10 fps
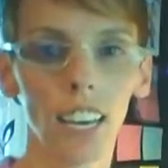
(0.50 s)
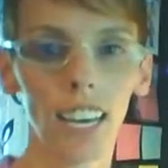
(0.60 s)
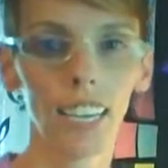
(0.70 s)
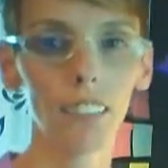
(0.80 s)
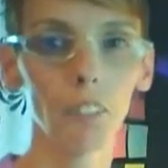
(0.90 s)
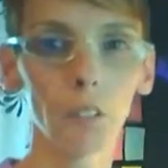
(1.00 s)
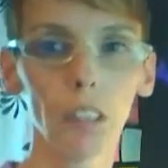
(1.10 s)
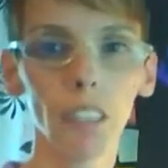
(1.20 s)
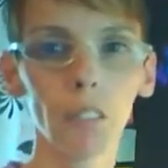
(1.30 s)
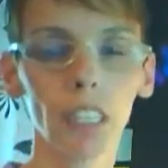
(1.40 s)
Hi
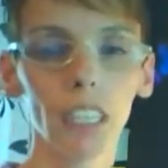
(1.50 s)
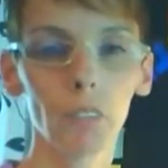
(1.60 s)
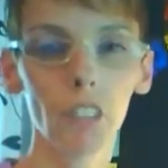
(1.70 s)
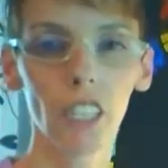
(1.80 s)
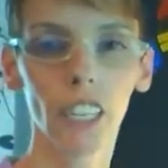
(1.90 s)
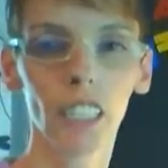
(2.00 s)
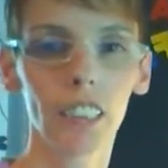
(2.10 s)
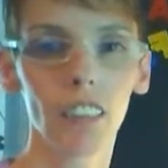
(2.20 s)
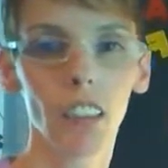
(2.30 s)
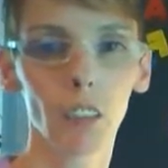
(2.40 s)
everybody, my name is Shannon
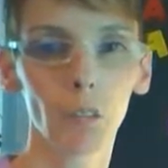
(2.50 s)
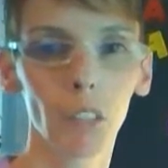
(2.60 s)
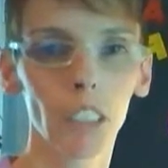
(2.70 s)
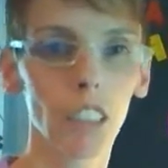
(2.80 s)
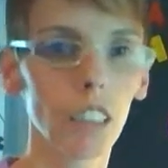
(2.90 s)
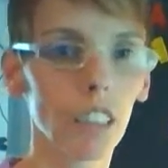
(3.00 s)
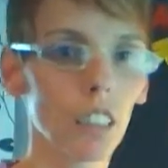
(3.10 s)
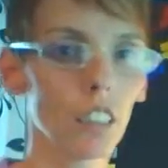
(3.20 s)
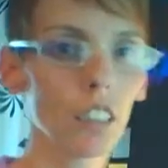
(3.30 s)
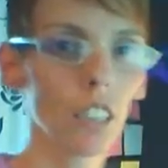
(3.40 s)
Solomon and the
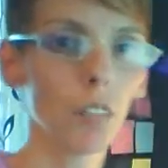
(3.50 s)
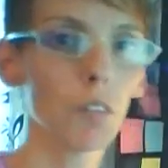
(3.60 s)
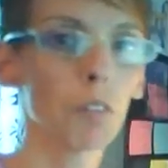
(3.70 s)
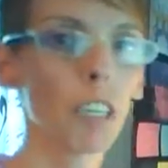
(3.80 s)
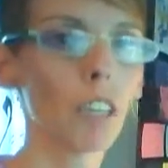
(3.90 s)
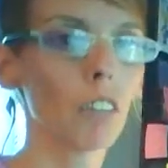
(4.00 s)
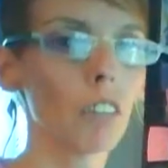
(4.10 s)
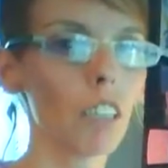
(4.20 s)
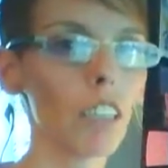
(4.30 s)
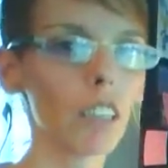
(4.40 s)
name of my
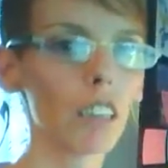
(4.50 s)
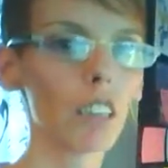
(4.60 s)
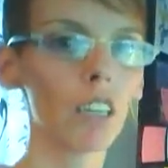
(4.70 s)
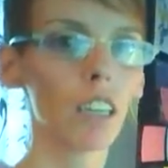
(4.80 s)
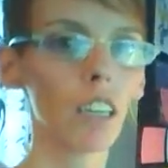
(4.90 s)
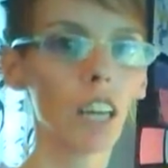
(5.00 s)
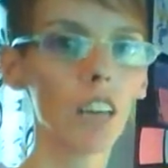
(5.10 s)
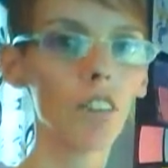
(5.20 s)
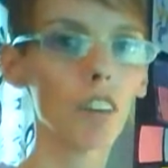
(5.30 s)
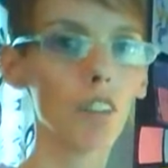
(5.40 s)
unit is
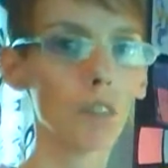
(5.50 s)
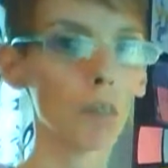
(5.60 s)
Life of a